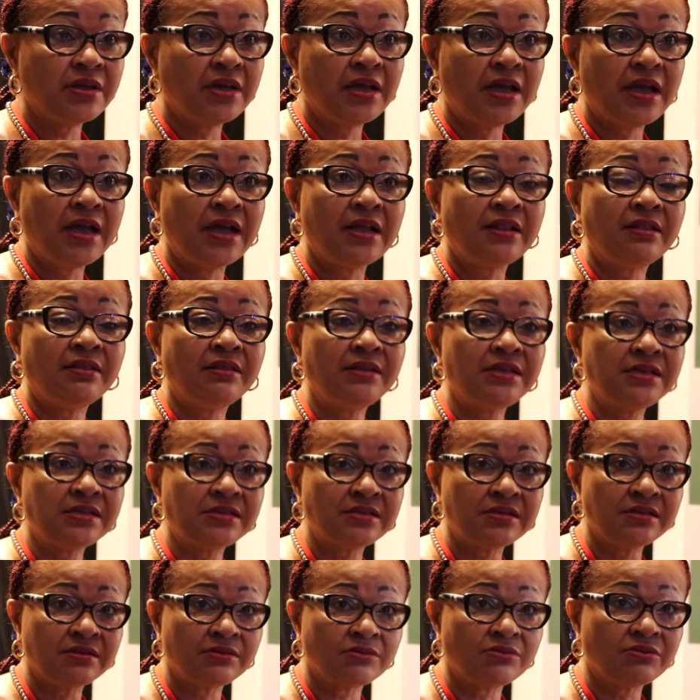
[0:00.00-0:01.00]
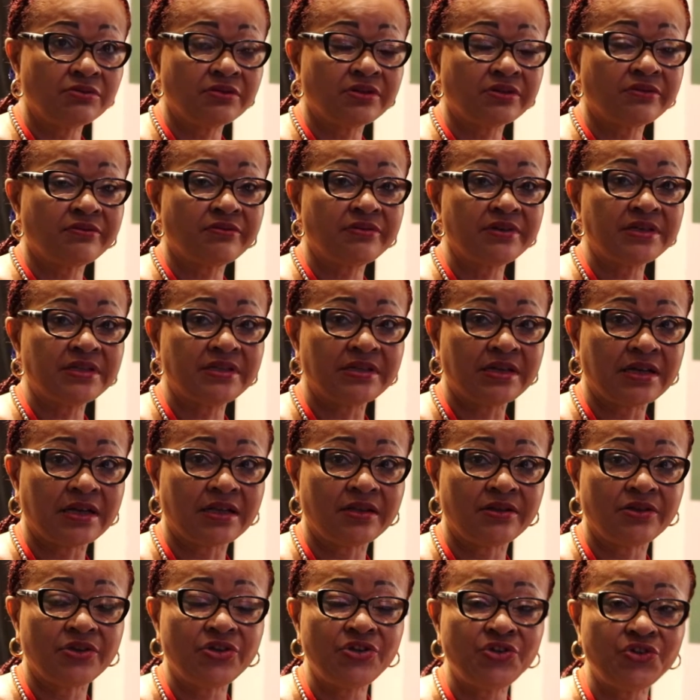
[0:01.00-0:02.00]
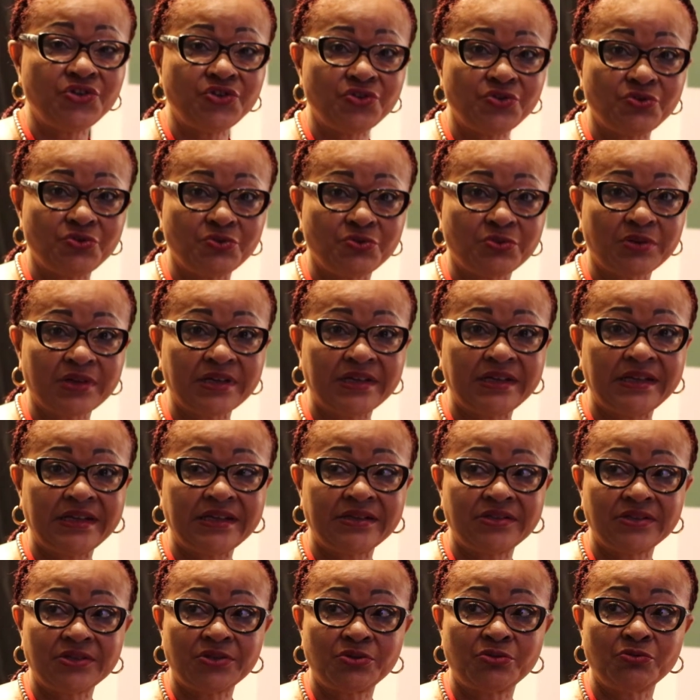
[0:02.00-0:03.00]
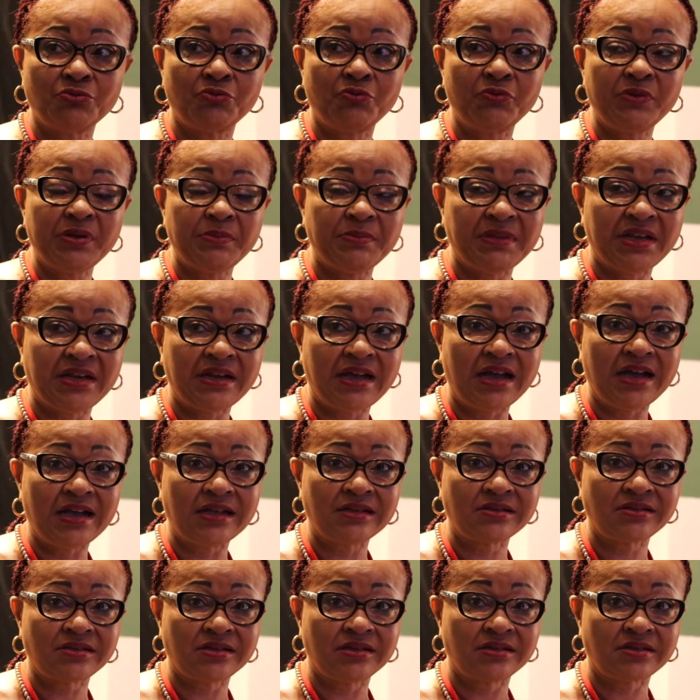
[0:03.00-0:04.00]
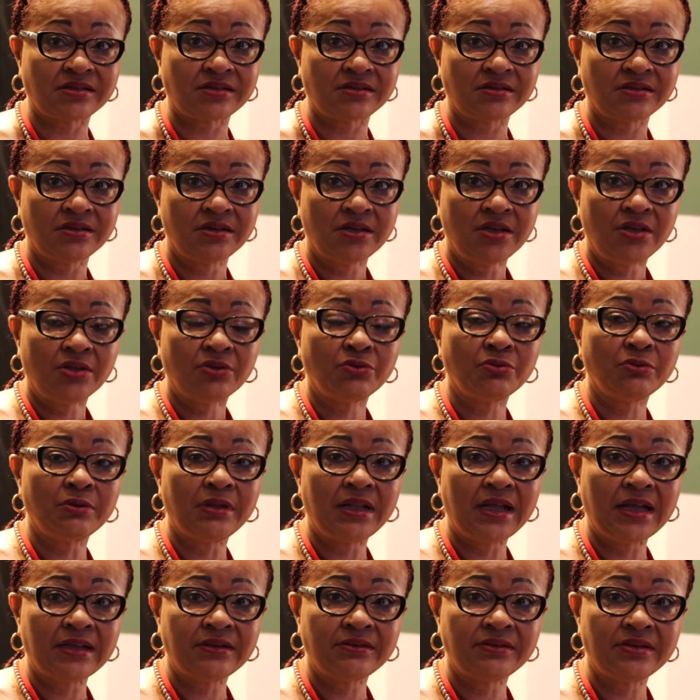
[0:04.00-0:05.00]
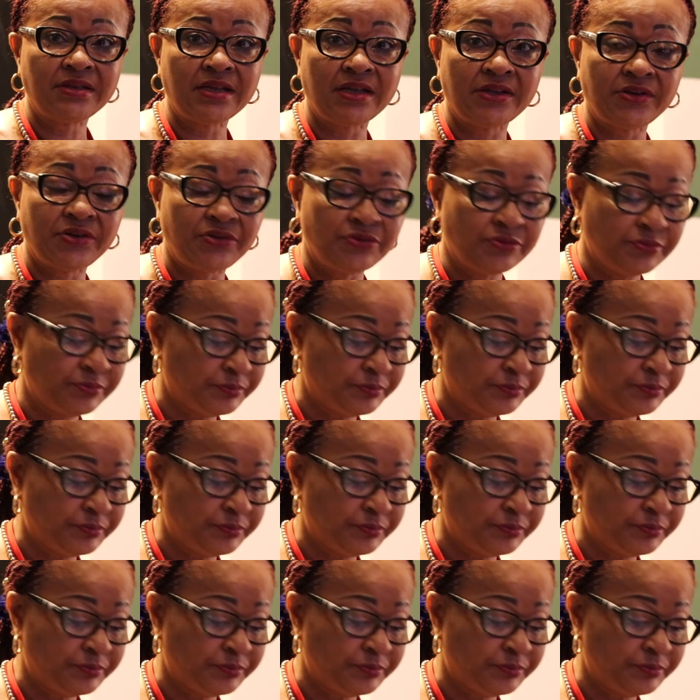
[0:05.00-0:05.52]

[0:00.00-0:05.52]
and listen to the critical issue related to women's access to land tenure.